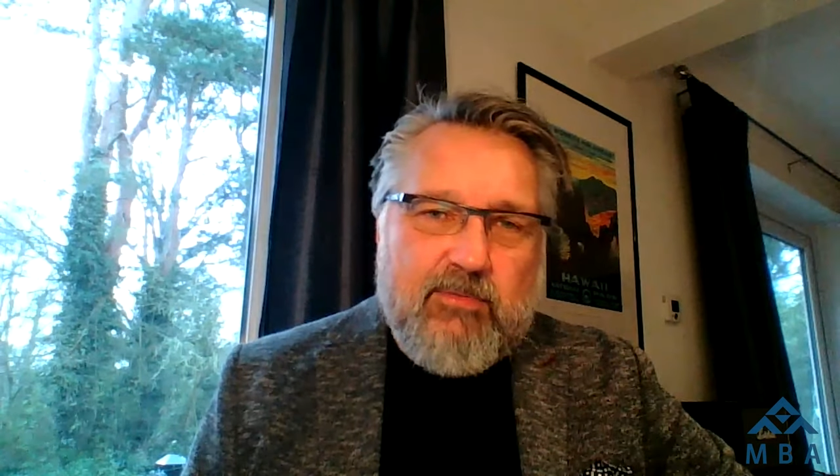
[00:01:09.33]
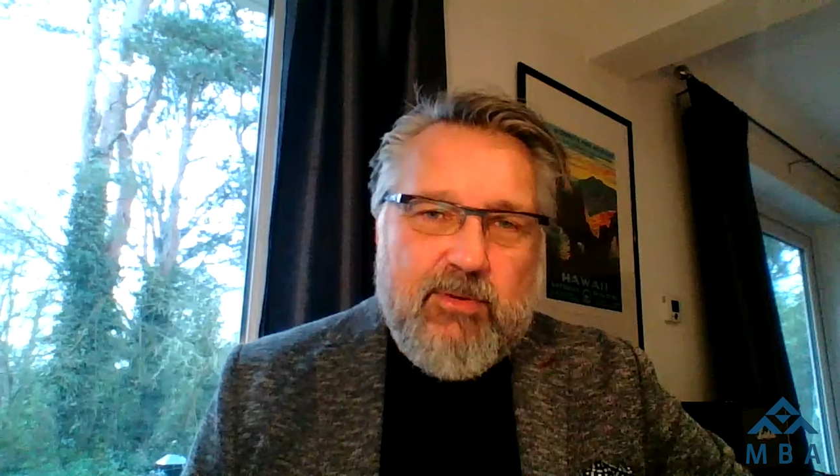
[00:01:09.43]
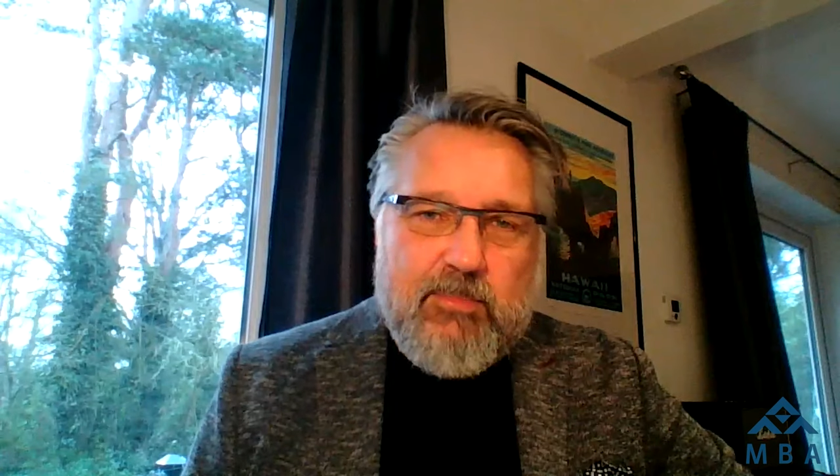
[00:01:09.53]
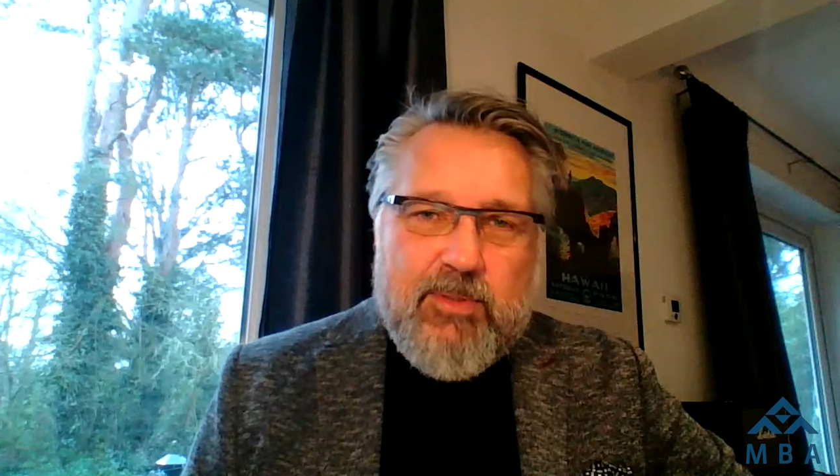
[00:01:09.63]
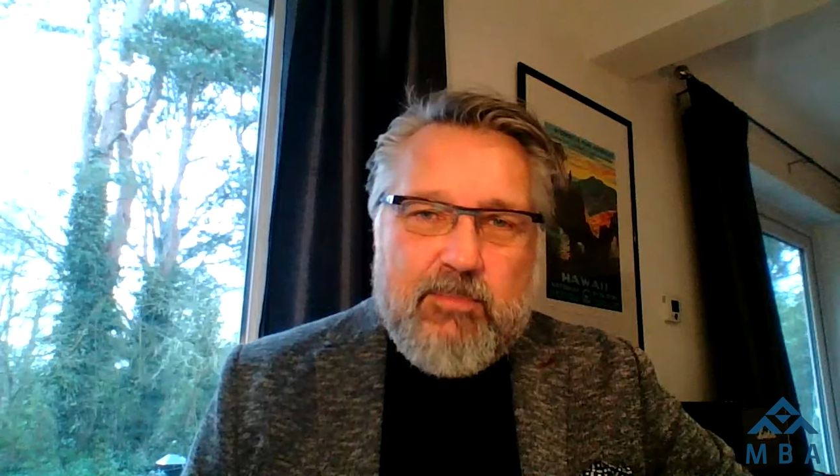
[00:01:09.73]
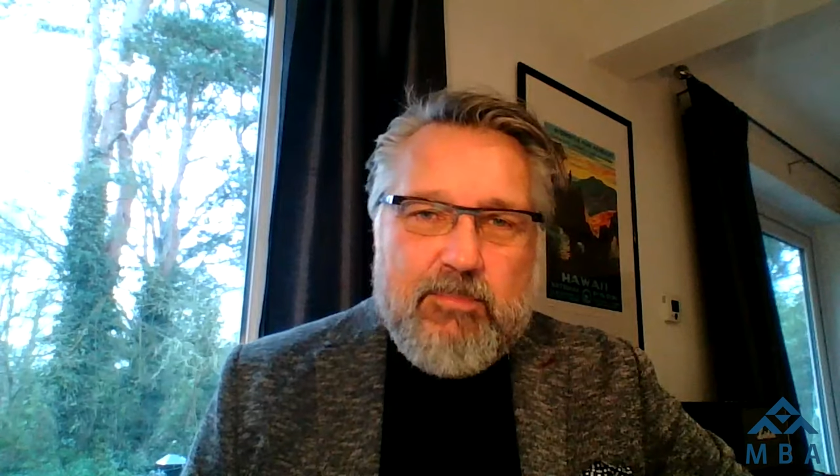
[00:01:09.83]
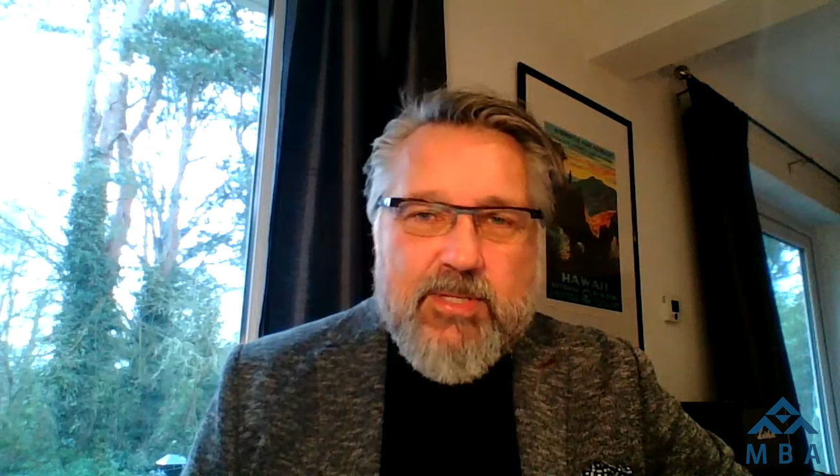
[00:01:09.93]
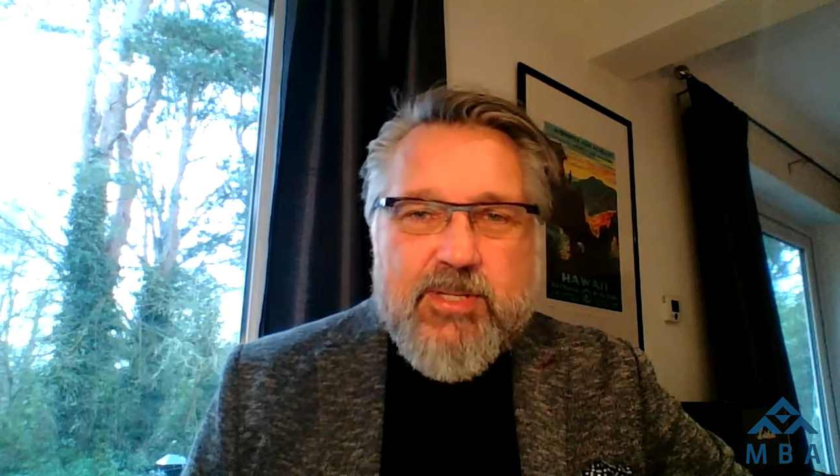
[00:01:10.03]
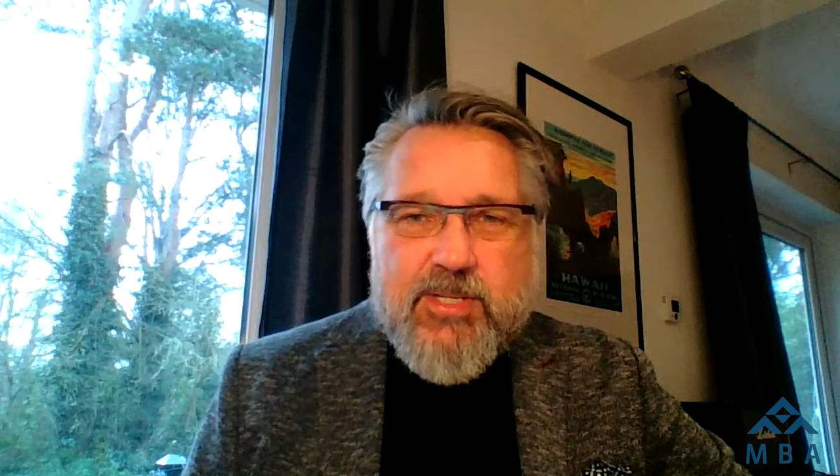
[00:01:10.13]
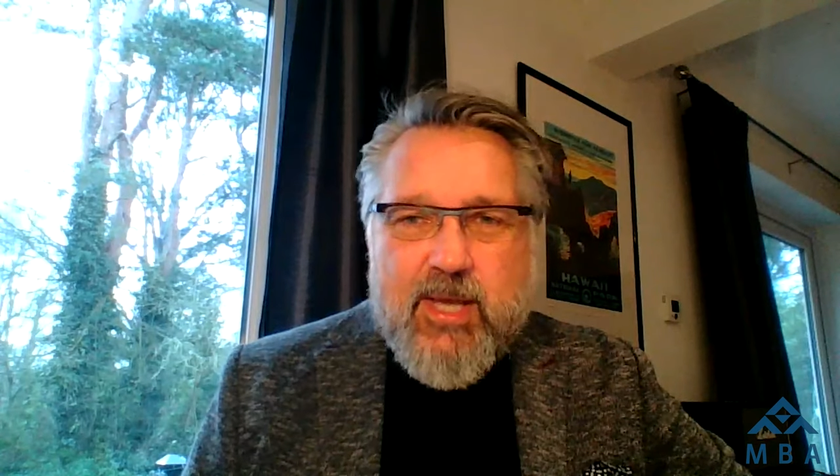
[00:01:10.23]
from the
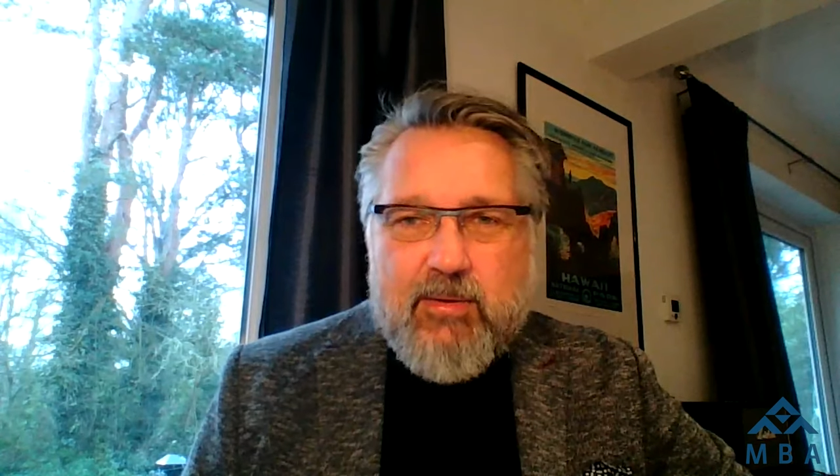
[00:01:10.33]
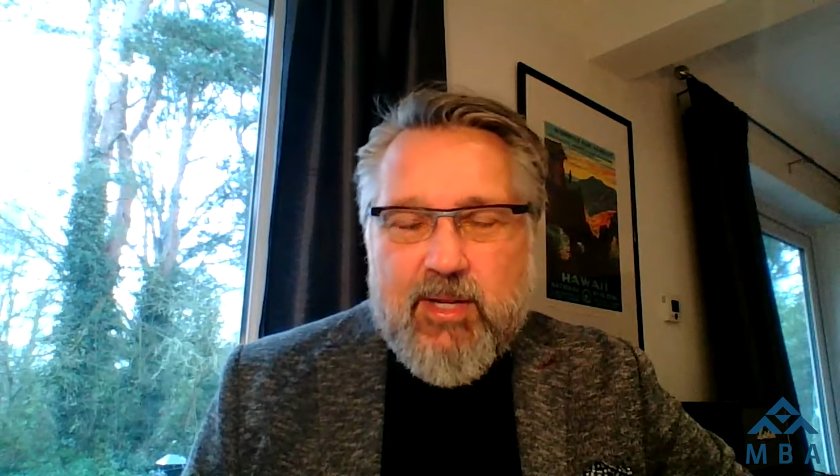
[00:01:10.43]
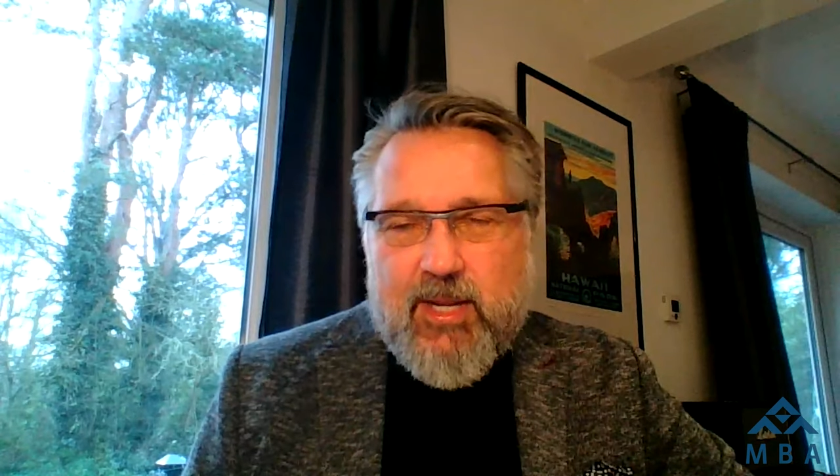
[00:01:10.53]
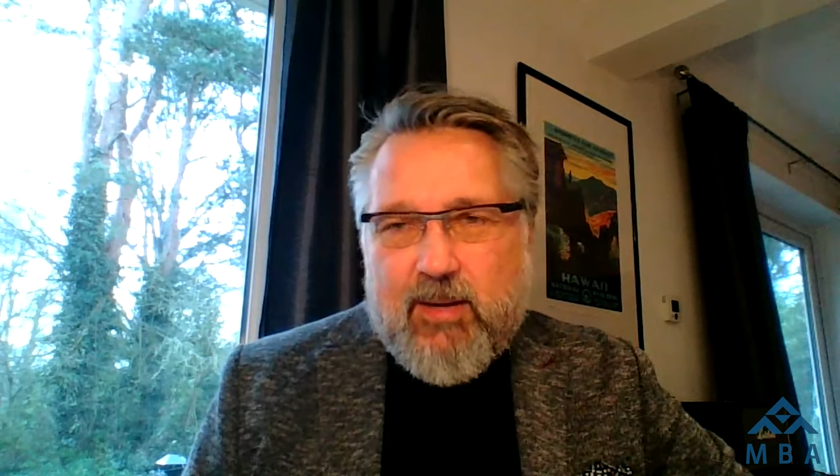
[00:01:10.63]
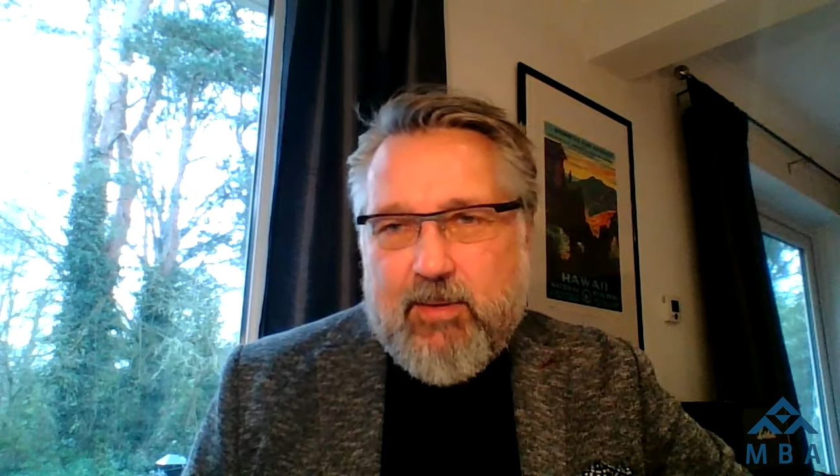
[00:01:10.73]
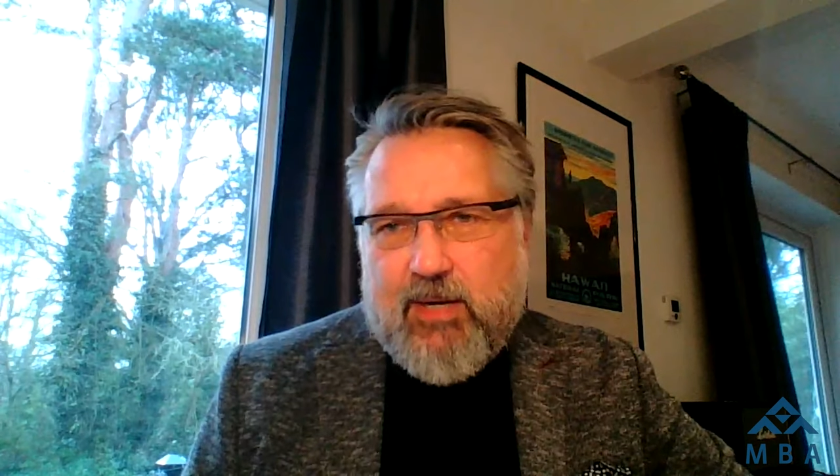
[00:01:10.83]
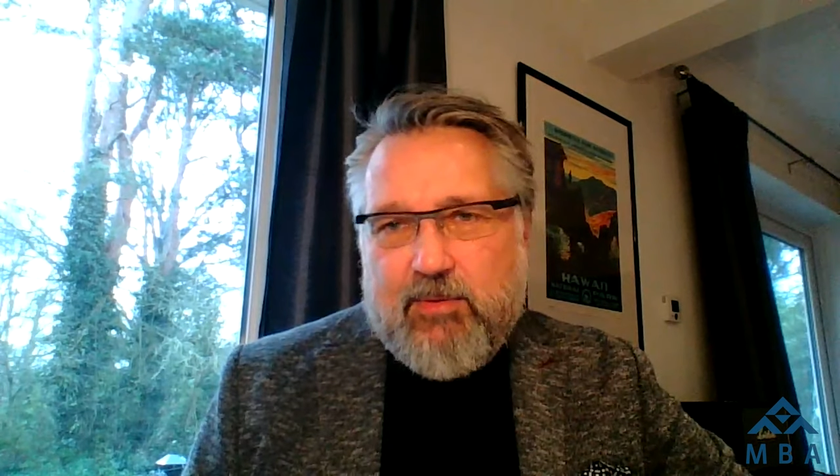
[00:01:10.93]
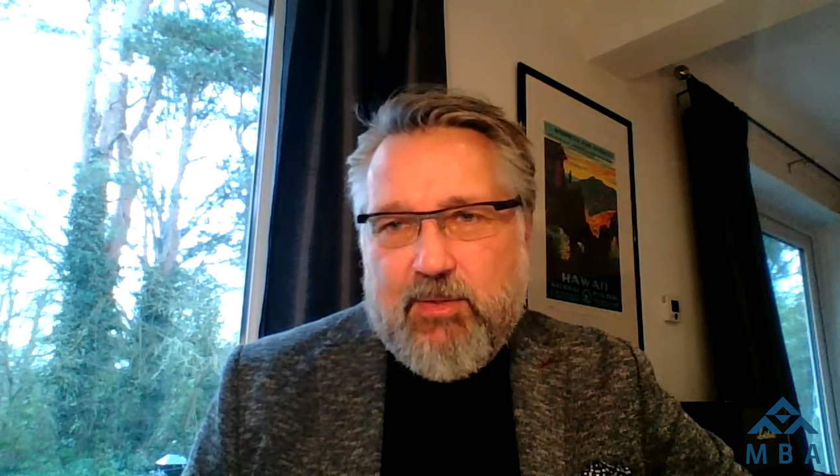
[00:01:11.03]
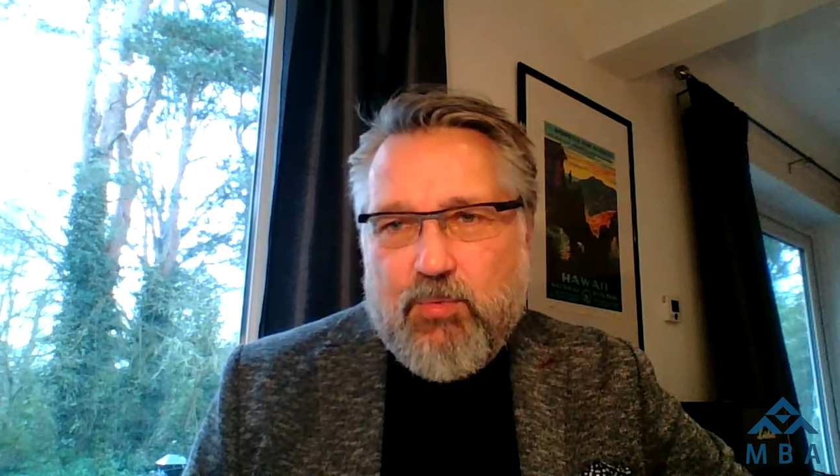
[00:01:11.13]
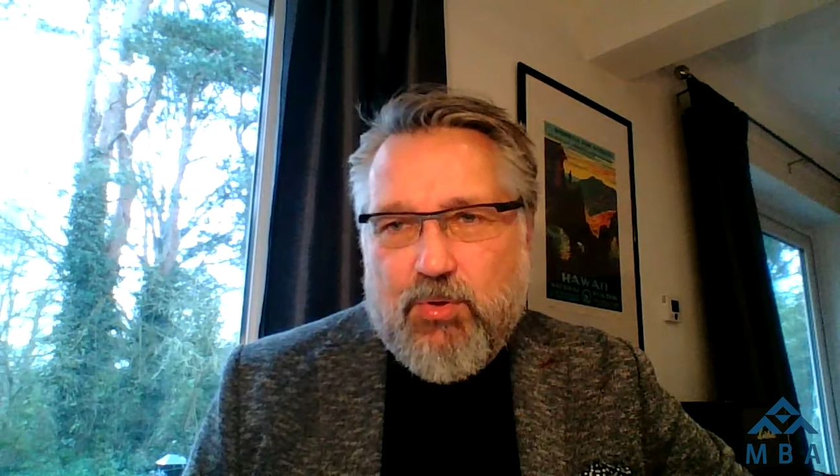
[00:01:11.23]
business area that I'm
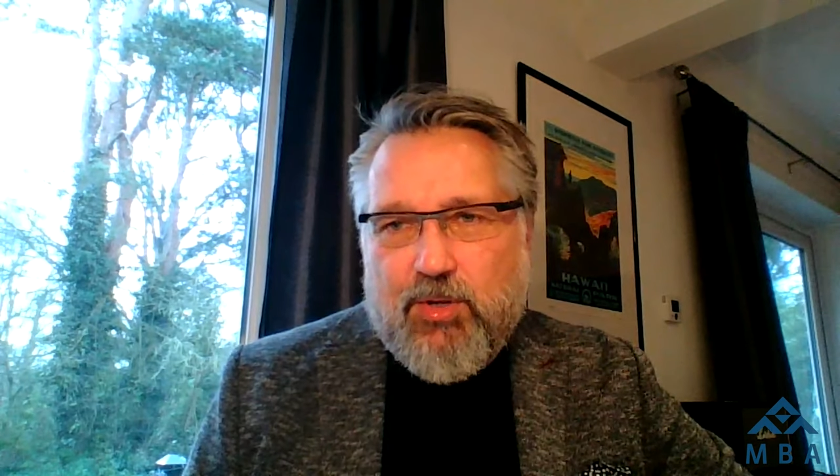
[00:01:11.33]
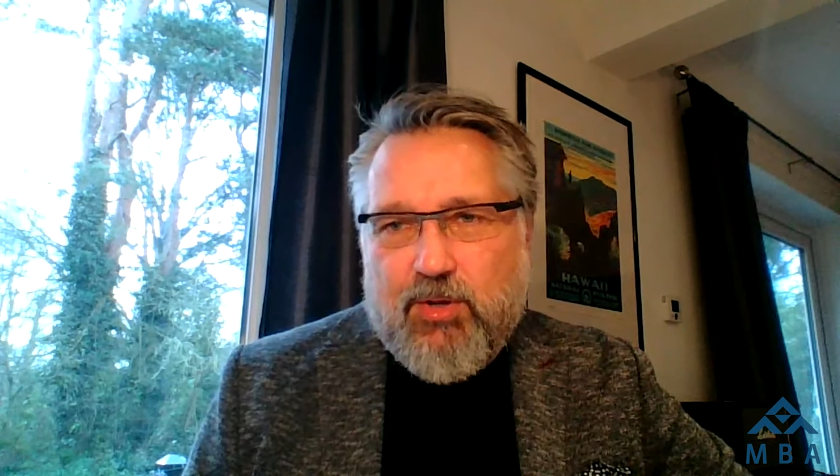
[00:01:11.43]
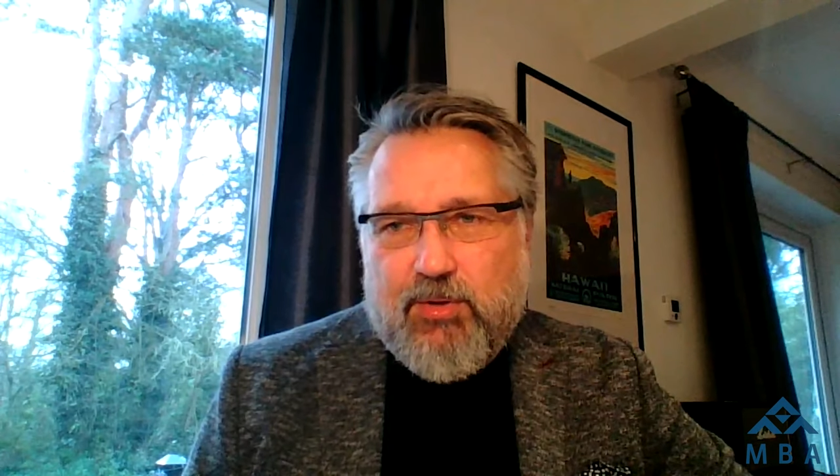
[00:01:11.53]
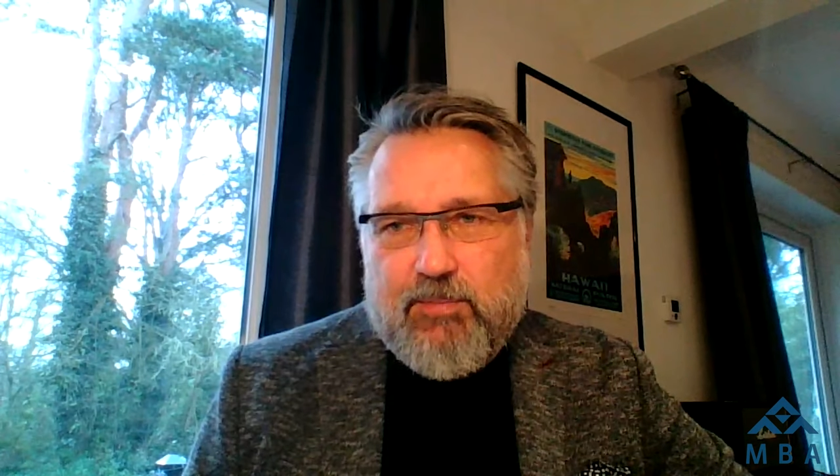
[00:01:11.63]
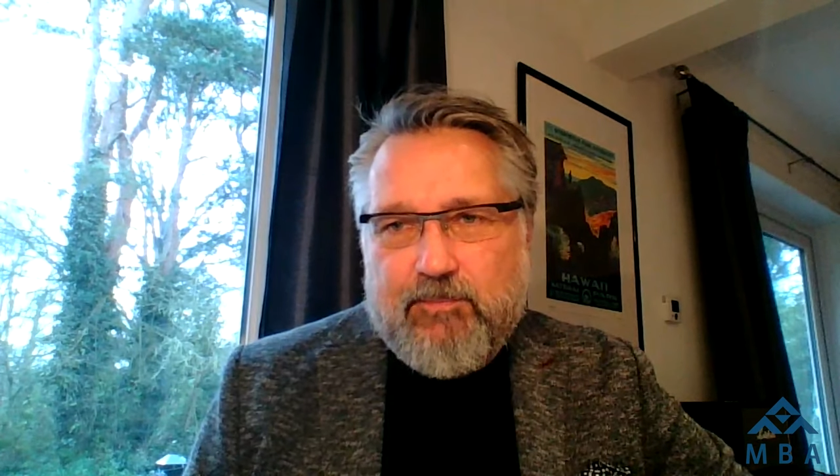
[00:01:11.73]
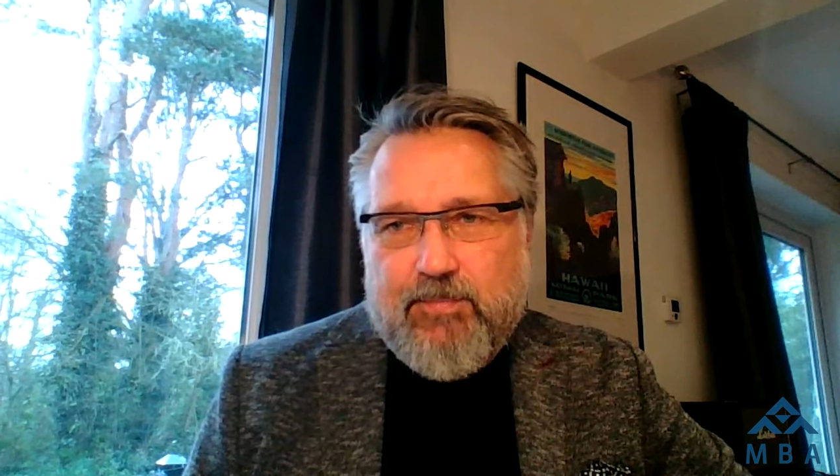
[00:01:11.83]
currently working on.